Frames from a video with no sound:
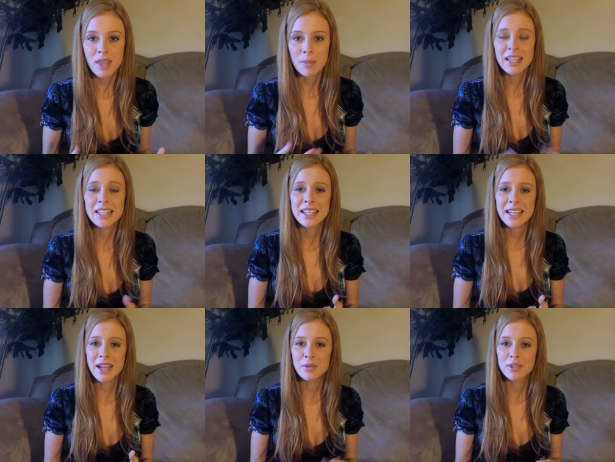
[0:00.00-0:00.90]
because
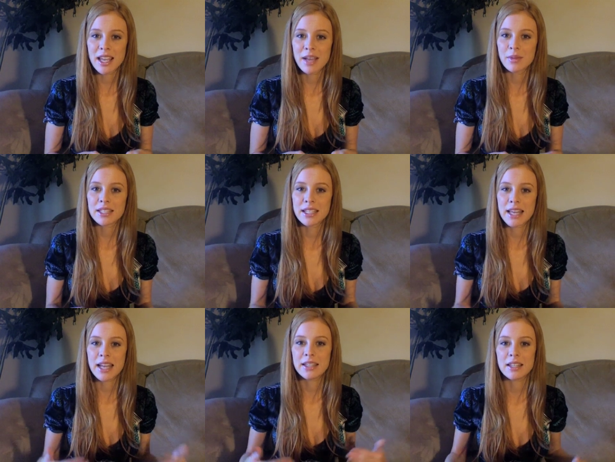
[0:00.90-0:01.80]
then I was able to
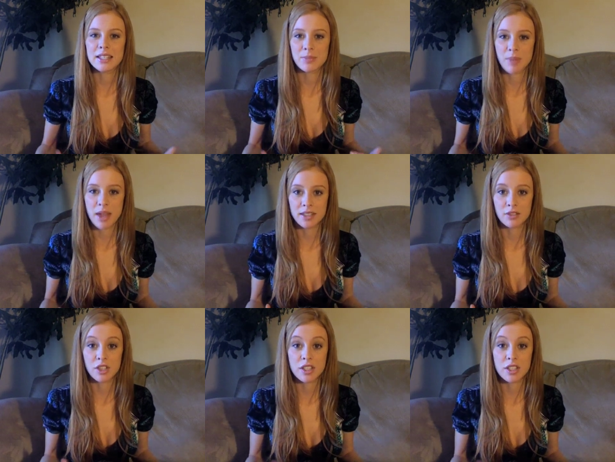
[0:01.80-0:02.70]
get into the space
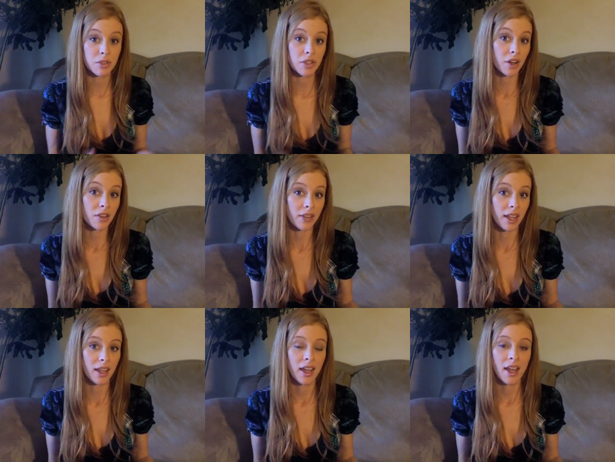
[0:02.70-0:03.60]
of just
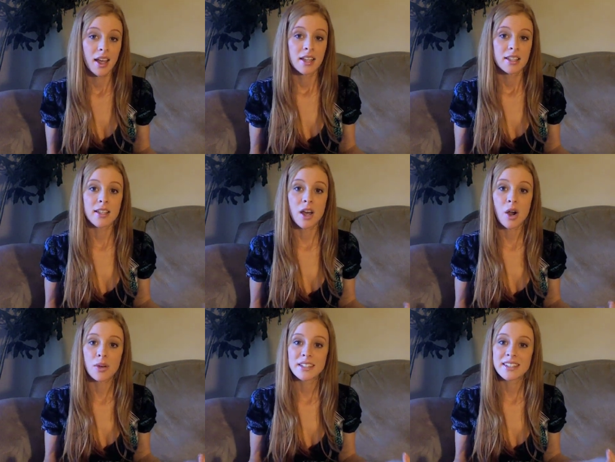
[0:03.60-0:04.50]
observing.
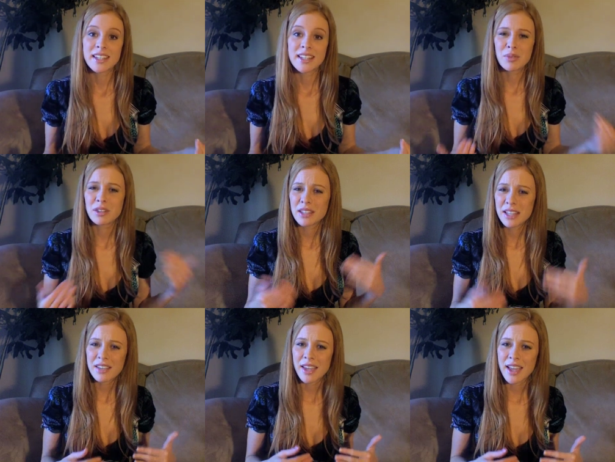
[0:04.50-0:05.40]
So instead of
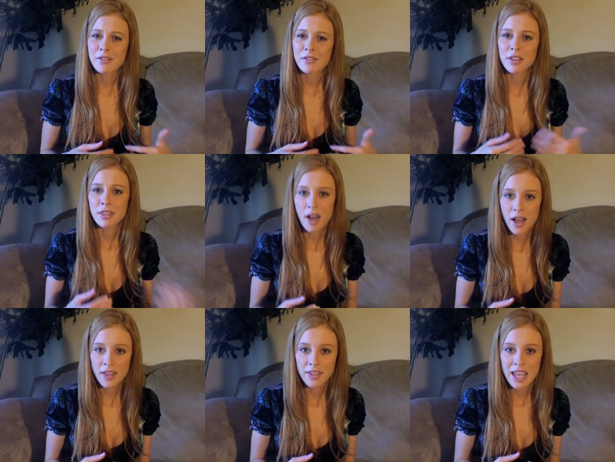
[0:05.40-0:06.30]
believing every
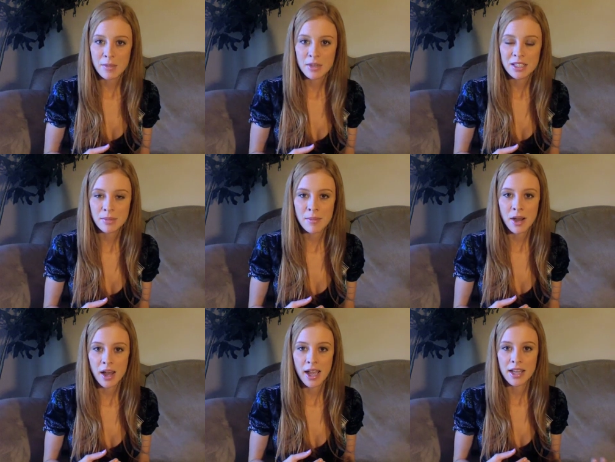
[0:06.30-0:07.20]
thought that came into my
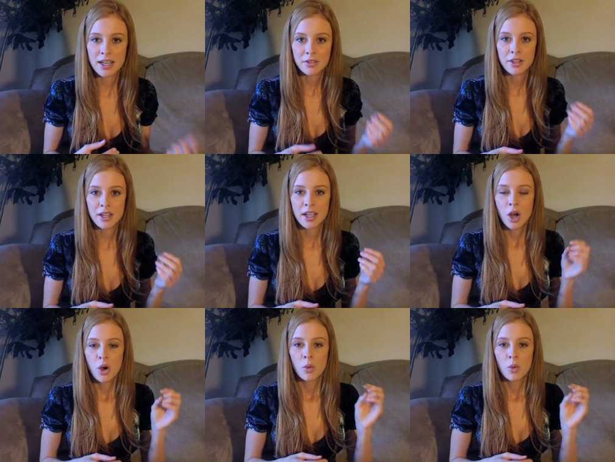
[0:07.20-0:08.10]
mind, every
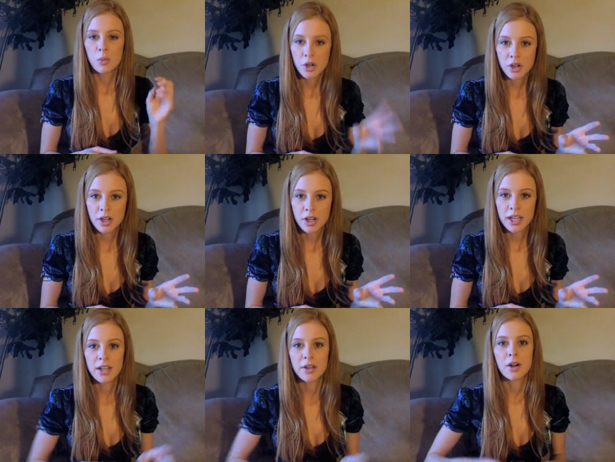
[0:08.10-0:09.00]

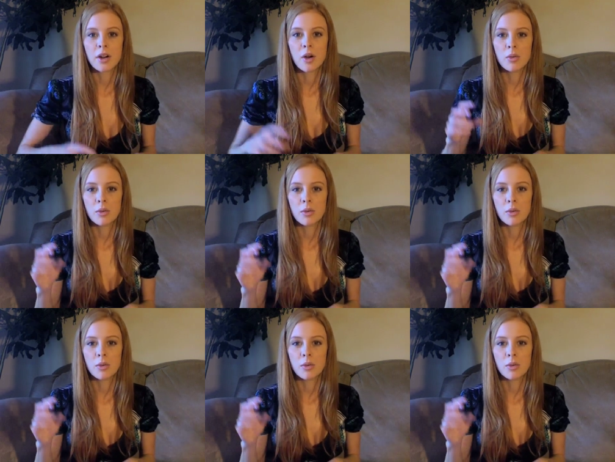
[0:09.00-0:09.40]
worry or oh,